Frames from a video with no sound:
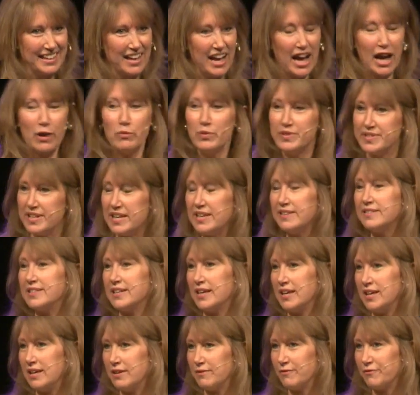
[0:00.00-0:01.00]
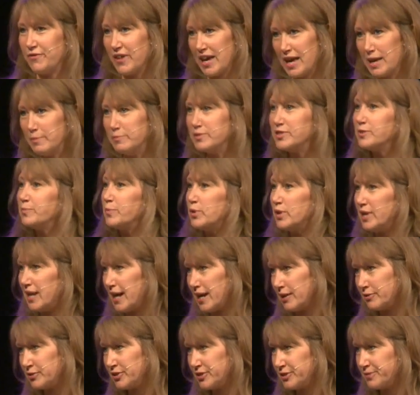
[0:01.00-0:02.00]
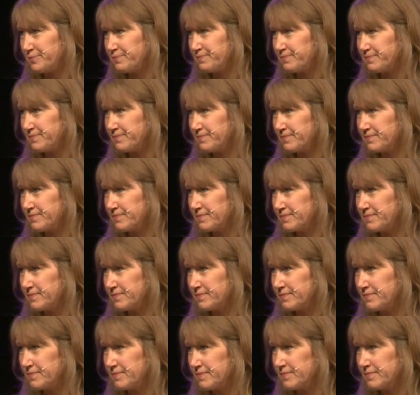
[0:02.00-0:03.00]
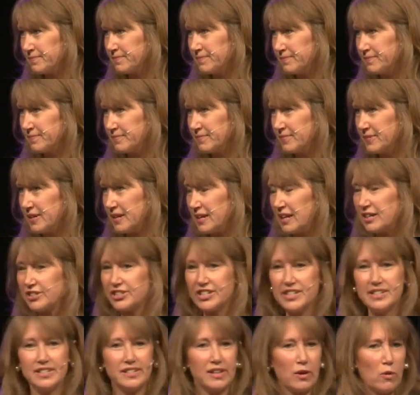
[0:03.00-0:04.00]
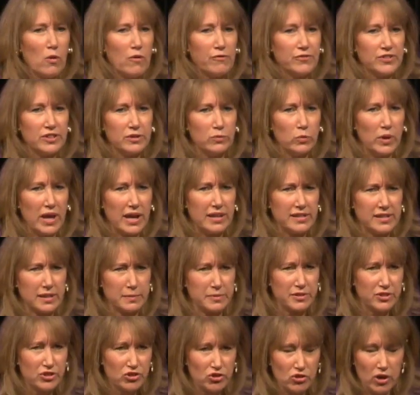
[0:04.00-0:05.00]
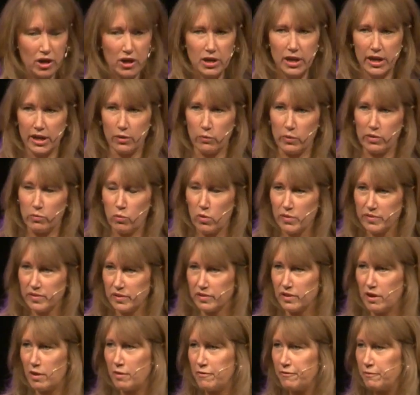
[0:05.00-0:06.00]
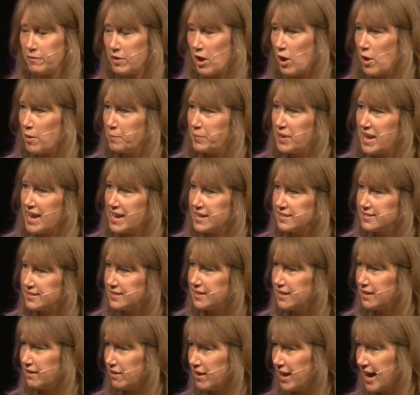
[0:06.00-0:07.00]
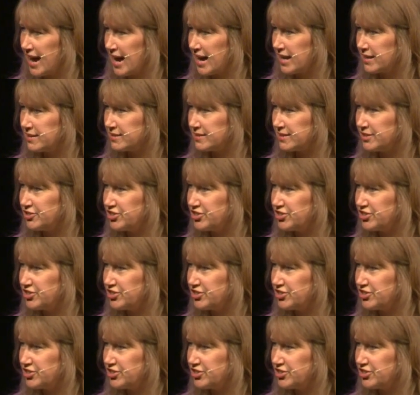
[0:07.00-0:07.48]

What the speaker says: I was easy for him to pull out. And actually, so often we end up struggling with what's on our plates and in our hands.